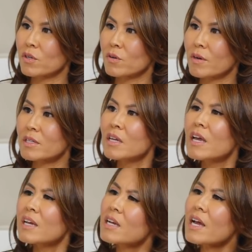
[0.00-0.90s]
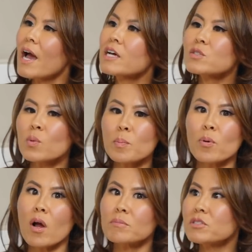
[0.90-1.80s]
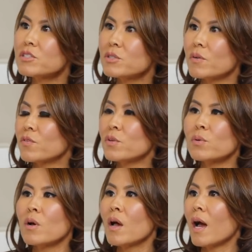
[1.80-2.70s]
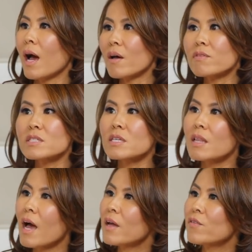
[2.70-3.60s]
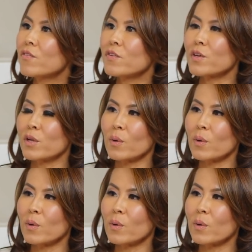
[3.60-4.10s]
And can I ask what prompted you, if you have this life,